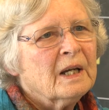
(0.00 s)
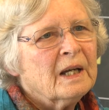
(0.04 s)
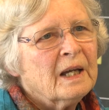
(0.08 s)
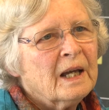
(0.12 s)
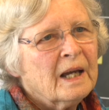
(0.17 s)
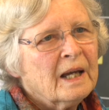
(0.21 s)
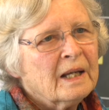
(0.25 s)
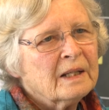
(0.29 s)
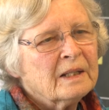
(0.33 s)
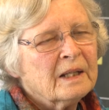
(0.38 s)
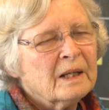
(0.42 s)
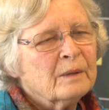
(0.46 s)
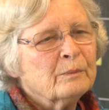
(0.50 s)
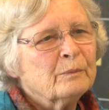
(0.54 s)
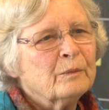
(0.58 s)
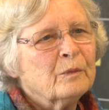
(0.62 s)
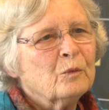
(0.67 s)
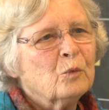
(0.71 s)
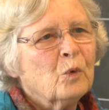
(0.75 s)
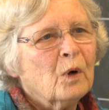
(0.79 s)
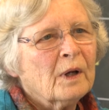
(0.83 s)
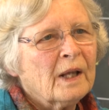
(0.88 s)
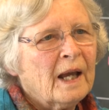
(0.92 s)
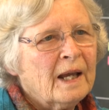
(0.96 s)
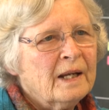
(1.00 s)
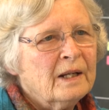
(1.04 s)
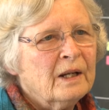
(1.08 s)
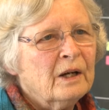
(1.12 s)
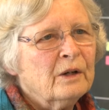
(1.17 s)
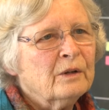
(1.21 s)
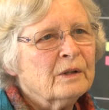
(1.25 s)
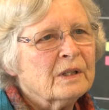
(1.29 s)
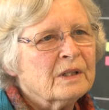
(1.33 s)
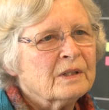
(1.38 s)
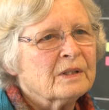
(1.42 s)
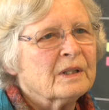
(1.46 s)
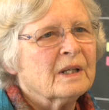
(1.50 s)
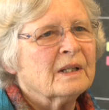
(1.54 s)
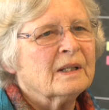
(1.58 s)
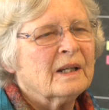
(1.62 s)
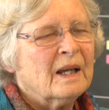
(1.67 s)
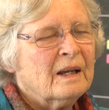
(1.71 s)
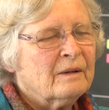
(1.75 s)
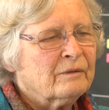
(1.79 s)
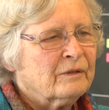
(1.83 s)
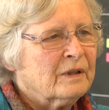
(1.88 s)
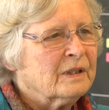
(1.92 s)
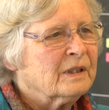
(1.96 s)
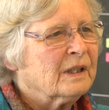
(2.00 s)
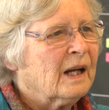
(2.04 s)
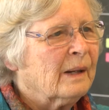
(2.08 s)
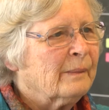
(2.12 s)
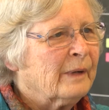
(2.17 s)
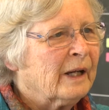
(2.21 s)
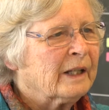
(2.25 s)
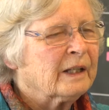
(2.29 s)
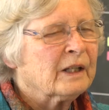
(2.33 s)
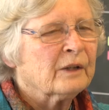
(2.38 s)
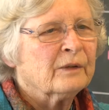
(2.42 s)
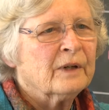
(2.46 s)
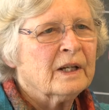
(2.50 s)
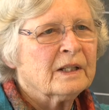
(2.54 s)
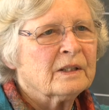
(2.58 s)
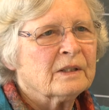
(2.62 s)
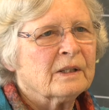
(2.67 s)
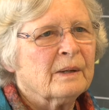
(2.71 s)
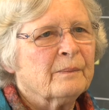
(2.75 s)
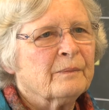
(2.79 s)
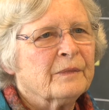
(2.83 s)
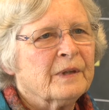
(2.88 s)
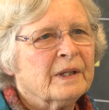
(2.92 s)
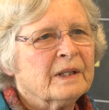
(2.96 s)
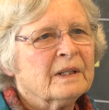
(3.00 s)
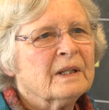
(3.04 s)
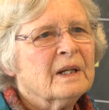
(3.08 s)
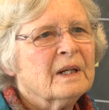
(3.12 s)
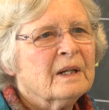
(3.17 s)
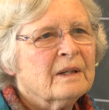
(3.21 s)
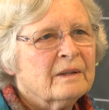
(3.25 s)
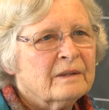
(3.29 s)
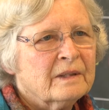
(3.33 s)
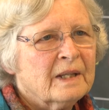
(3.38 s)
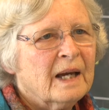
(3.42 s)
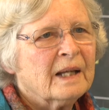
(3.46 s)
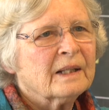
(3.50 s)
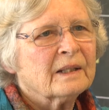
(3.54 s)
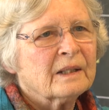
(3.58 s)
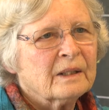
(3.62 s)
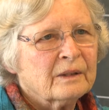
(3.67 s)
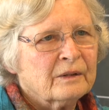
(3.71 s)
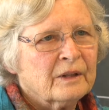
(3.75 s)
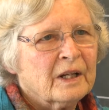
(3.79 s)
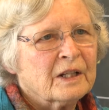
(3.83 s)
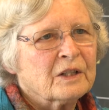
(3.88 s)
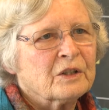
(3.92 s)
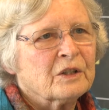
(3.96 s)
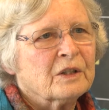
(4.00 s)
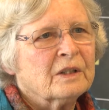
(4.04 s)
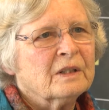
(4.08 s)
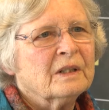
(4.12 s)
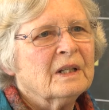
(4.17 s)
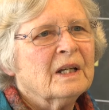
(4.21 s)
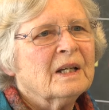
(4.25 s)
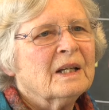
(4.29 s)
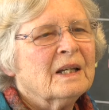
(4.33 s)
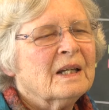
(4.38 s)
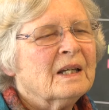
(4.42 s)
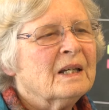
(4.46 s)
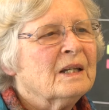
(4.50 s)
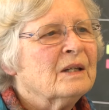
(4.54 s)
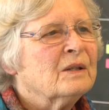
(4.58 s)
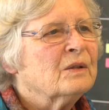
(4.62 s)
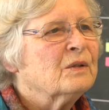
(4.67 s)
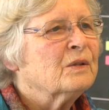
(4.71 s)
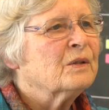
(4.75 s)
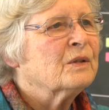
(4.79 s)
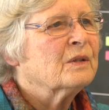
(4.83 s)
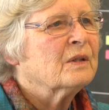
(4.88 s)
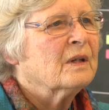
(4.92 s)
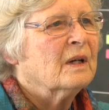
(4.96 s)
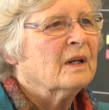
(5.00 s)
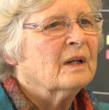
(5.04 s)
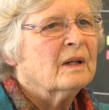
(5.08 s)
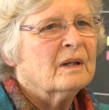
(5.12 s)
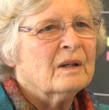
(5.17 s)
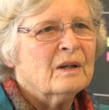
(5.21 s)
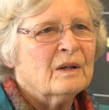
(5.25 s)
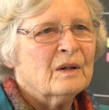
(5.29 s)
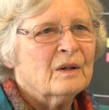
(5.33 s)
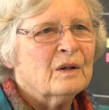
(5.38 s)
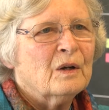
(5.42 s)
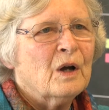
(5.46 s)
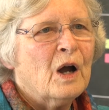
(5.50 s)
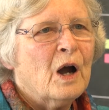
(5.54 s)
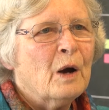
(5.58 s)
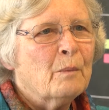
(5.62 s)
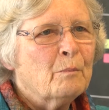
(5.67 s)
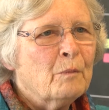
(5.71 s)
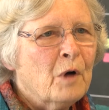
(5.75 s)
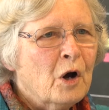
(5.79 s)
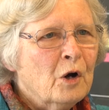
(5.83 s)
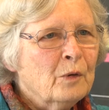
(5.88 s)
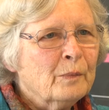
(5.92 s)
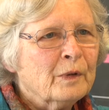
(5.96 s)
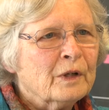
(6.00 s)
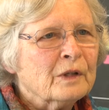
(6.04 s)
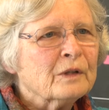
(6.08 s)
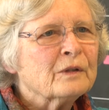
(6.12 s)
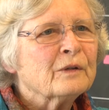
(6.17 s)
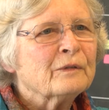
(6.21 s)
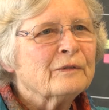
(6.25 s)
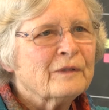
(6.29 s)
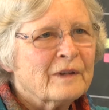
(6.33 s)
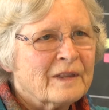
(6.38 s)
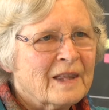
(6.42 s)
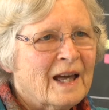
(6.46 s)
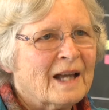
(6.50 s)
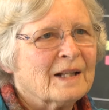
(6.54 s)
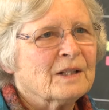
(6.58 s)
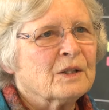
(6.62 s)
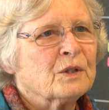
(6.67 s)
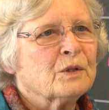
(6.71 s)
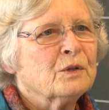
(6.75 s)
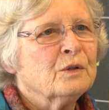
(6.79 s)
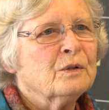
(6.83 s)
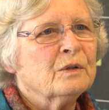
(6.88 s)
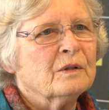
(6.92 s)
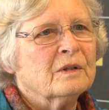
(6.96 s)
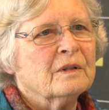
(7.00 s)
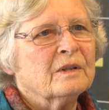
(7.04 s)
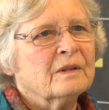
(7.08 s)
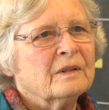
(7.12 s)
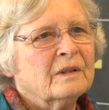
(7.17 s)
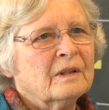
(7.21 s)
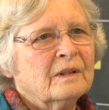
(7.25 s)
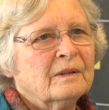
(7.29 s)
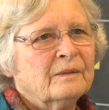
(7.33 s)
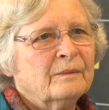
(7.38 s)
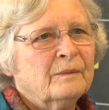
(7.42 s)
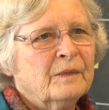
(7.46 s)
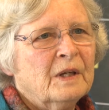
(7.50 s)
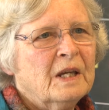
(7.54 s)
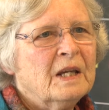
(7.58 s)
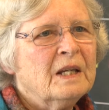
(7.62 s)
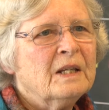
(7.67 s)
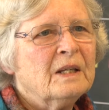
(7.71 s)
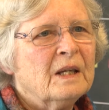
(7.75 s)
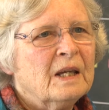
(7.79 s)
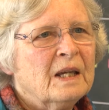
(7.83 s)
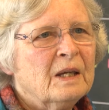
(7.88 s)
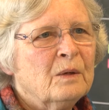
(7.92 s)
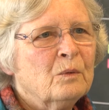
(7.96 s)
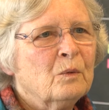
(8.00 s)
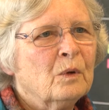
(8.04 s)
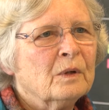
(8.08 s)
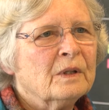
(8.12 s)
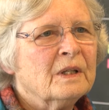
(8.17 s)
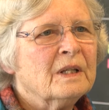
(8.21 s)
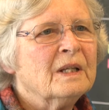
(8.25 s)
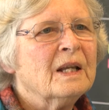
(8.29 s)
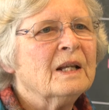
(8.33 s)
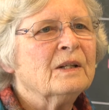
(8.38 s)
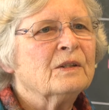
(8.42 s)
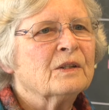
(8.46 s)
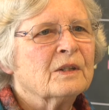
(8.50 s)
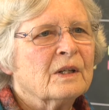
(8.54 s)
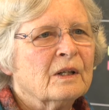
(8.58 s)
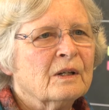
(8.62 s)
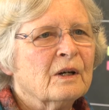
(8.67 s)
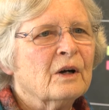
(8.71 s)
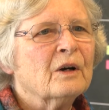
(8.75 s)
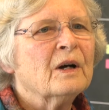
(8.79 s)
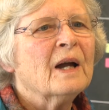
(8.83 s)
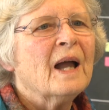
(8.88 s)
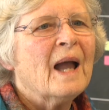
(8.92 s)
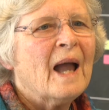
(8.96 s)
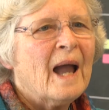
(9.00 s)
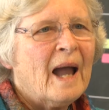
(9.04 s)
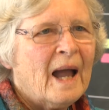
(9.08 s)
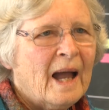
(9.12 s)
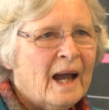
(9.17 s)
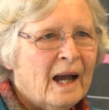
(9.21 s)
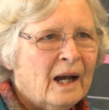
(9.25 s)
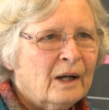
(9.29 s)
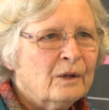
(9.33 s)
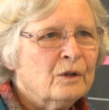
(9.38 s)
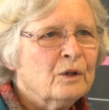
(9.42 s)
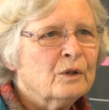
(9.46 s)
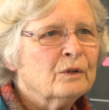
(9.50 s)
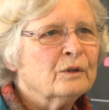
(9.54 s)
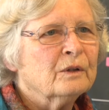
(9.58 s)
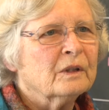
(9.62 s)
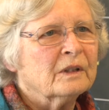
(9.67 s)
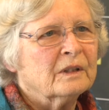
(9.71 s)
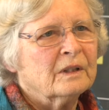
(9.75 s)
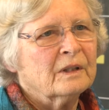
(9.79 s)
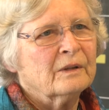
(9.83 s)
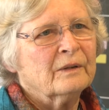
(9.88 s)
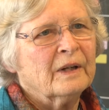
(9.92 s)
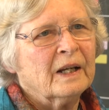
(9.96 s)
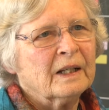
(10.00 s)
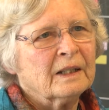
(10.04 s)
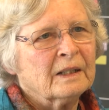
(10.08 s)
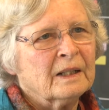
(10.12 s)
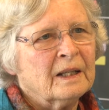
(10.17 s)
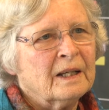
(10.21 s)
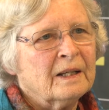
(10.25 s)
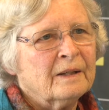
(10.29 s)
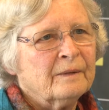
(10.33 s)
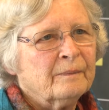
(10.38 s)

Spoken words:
And what I know is that every time I correct something, that correction is a moment for that student. He needs to know how you do it correctly.